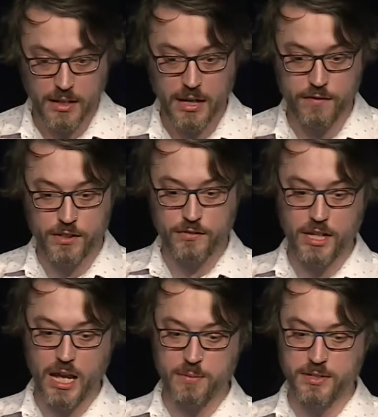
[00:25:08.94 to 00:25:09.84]
Even if you
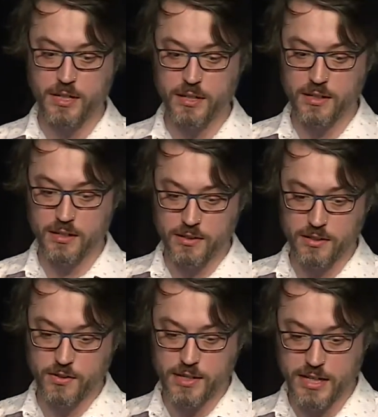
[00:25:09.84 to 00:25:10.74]
capture
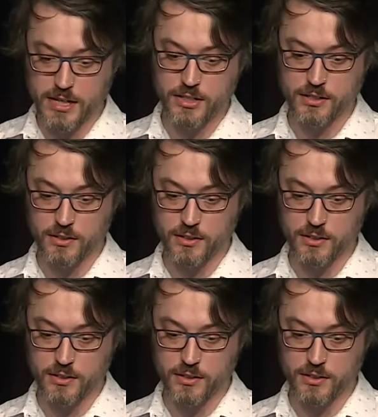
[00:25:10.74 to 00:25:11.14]
the transaction